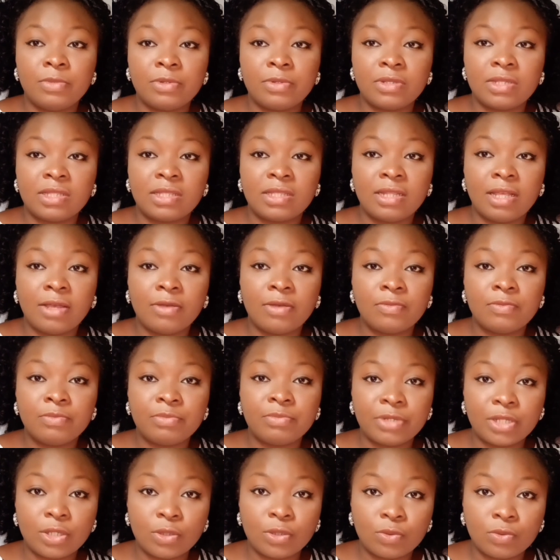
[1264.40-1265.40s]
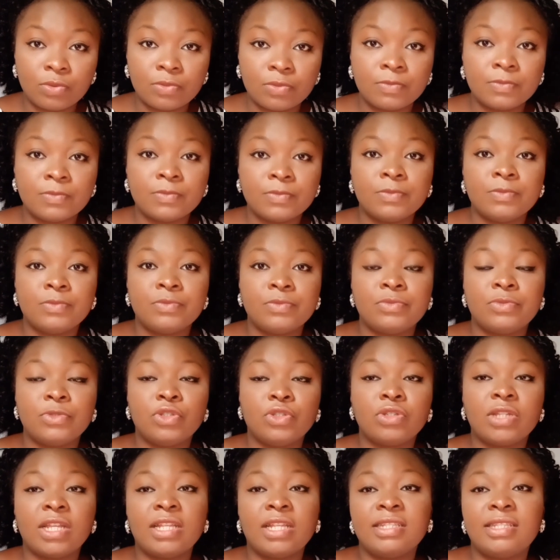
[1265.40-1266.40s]
box down below.
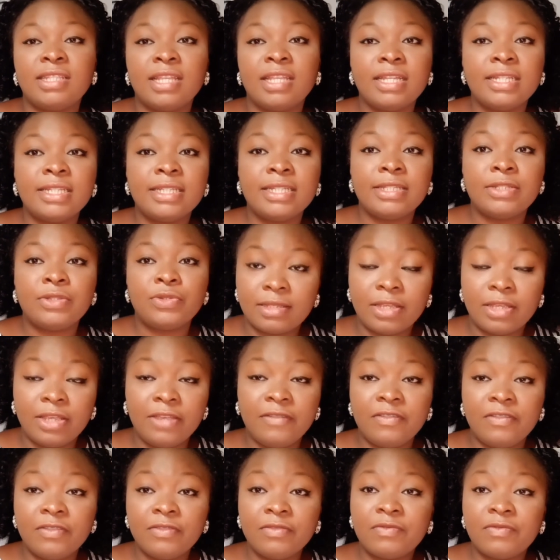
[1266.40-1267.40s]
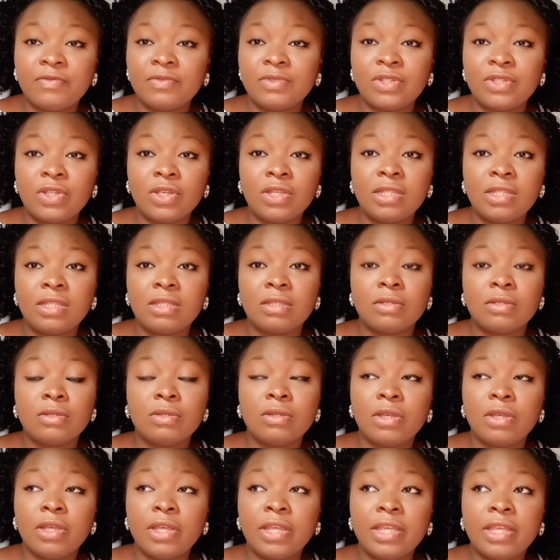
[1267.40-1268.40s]
You can send it.
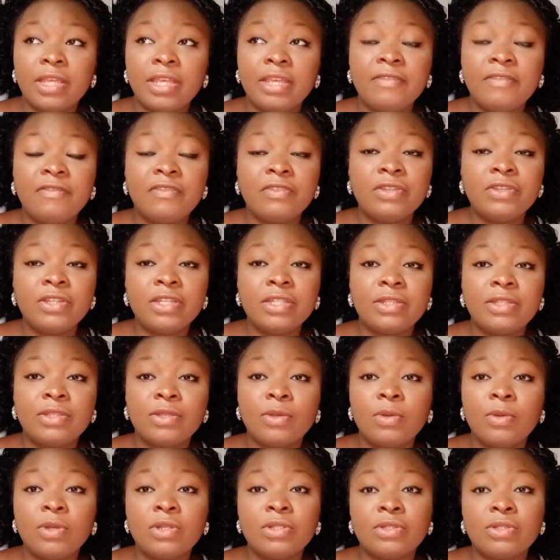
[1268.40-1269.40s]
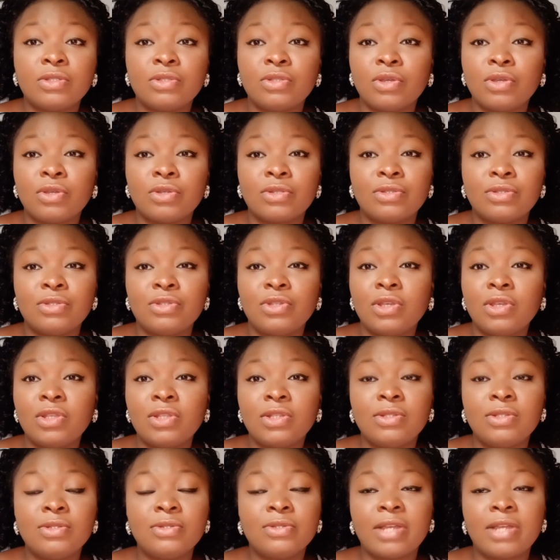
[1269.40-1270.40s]
If you need someone to talk to,
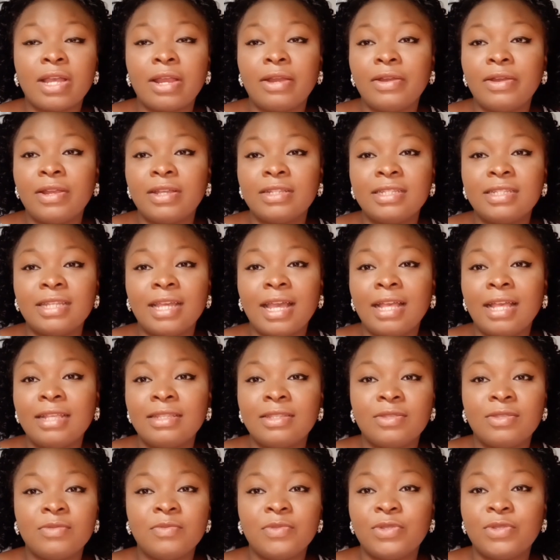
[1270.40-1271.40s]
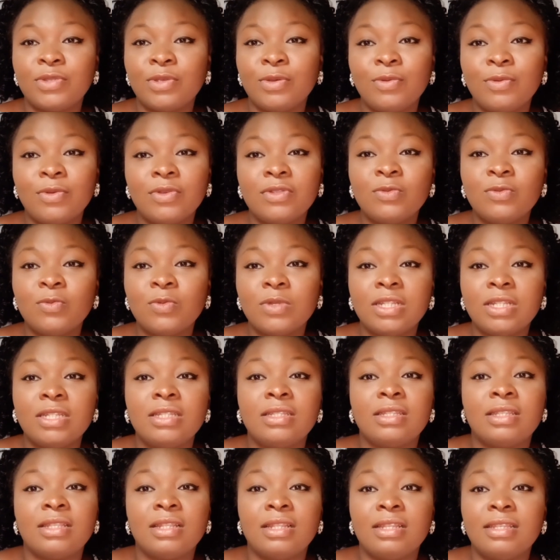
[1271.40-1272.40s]
just look around. There has to be someone
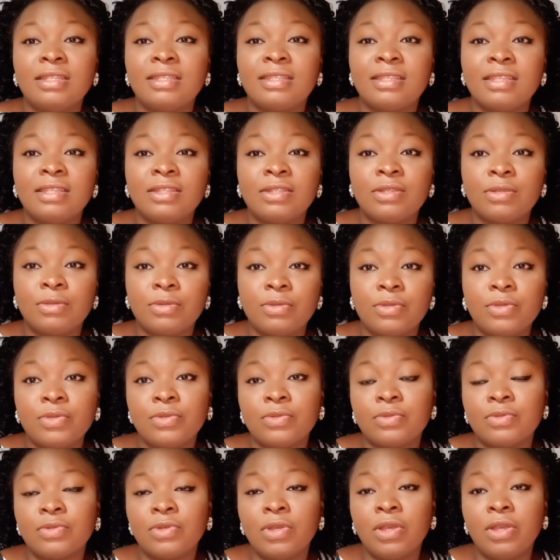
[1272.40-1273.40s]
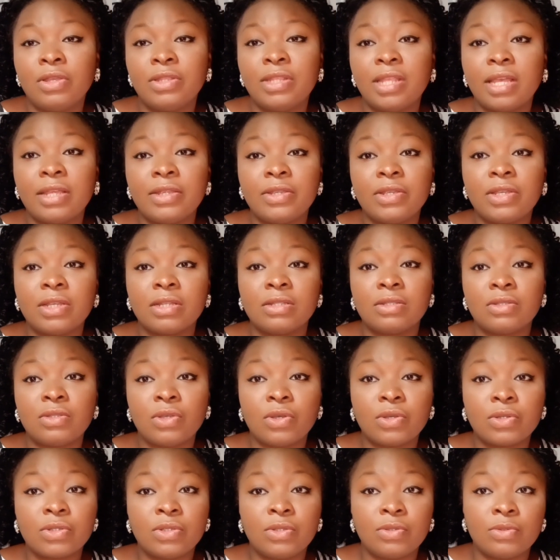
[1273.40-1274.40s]
willing to listen to you that you can
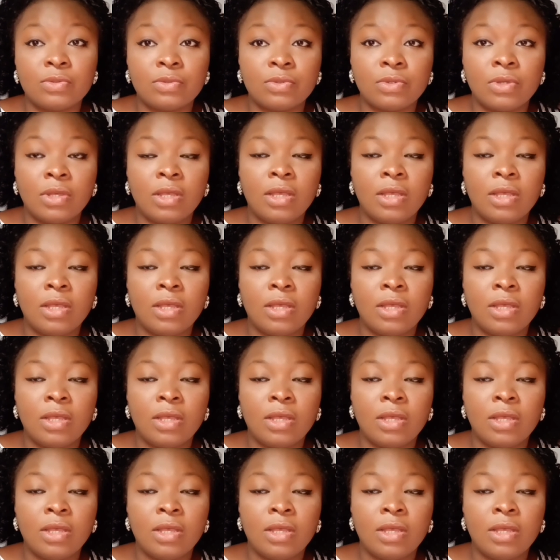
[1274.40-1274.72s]
talk to.